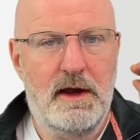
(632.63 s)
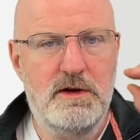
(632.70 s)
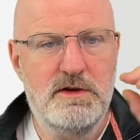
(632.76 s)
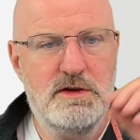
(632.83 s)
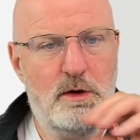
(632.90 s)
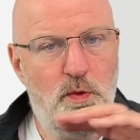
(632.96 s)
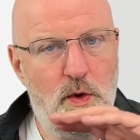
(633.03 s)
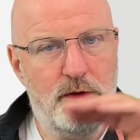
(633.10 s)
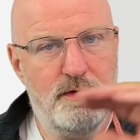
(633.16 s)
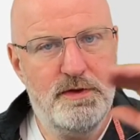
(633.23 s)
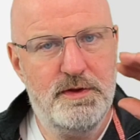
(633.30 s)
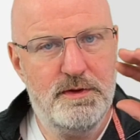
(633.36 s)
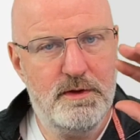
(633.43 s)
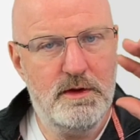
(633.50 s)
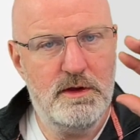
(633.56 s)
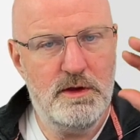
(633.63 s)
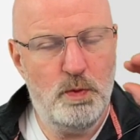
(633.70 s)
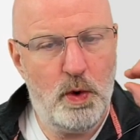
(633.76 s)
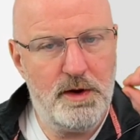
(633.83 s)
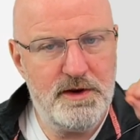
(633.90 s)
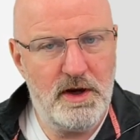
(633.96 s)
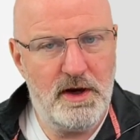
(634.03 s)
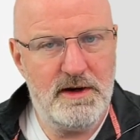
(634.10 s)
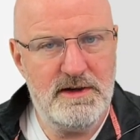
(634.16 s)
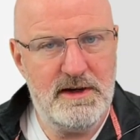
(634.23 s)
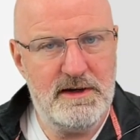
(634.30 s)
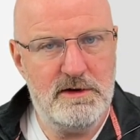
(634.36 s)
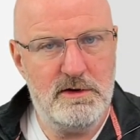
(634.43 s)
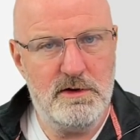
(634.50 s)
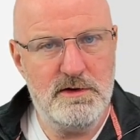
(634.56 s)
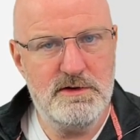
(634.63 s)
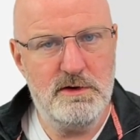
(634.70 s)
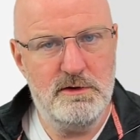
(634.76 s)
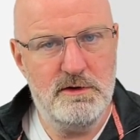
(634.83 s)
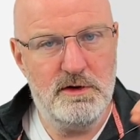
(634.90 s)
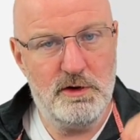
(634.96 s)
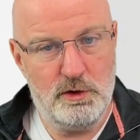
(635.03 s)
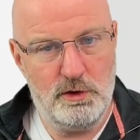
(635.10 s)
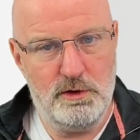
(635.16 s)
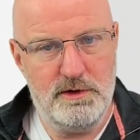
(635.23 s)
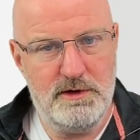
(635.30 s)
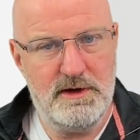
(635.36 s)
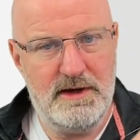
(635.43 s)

And so what the ID does under the hood,